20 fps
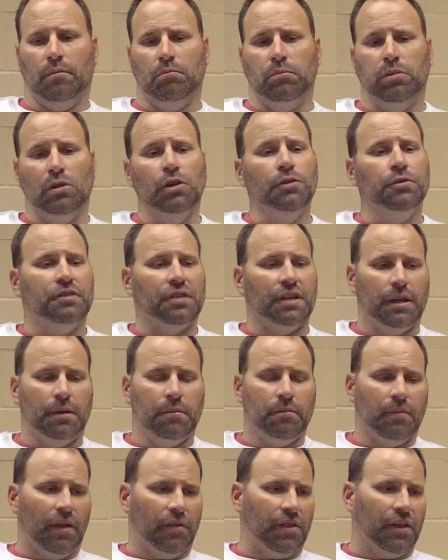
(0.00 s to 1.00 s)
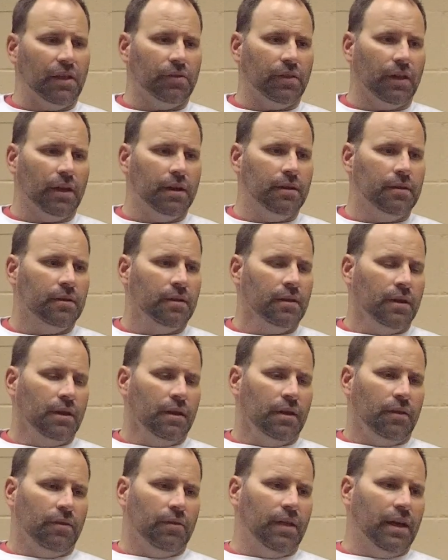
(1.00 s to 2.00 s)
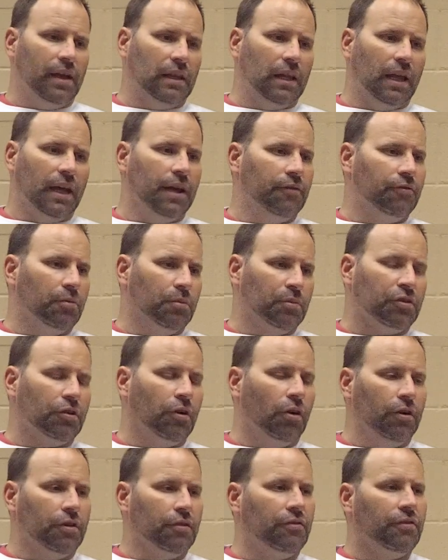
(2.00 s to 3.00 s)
blue team, I think they led from start to